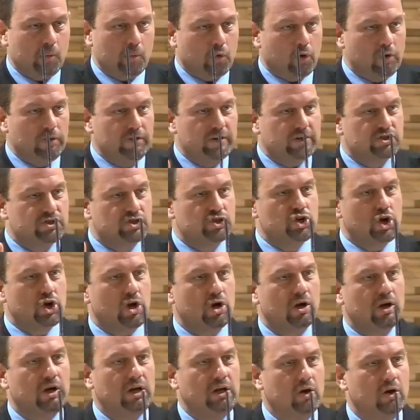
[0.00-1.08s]
We're on this
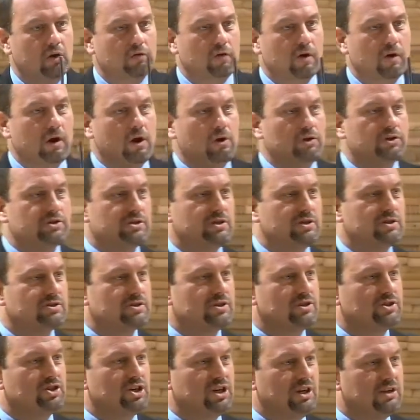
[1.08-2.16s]
journey of closeness
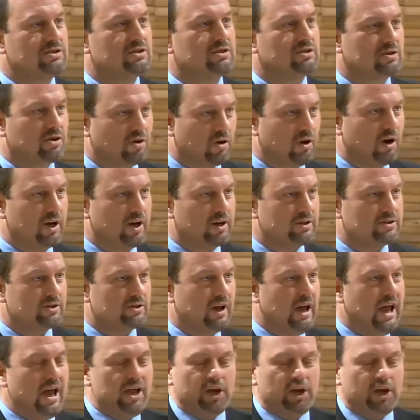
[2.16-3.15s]
to Jesus Christ.